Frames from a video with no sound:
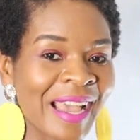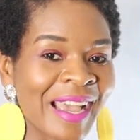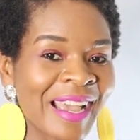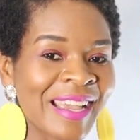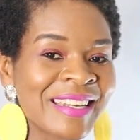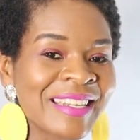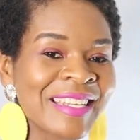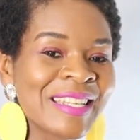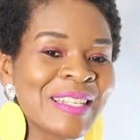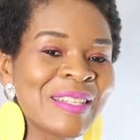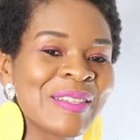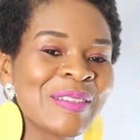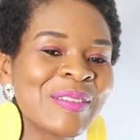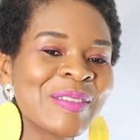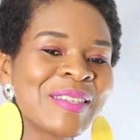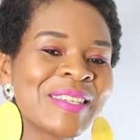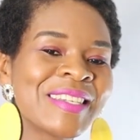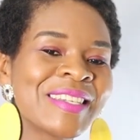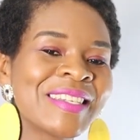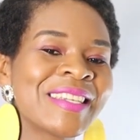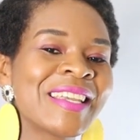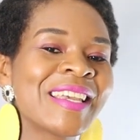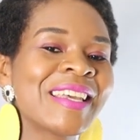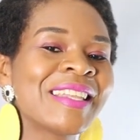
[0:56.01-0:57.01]
I need you to
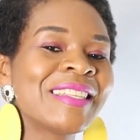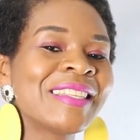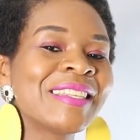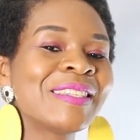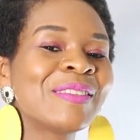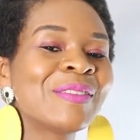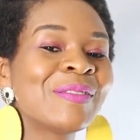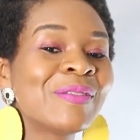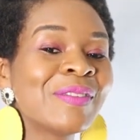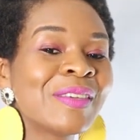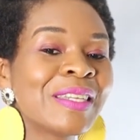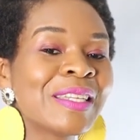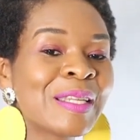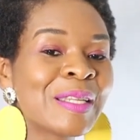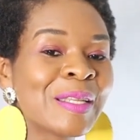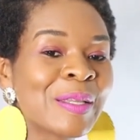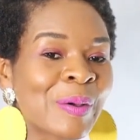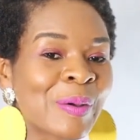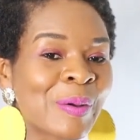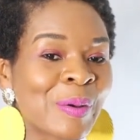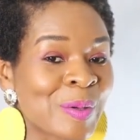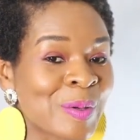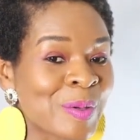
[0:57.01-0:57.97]
share this video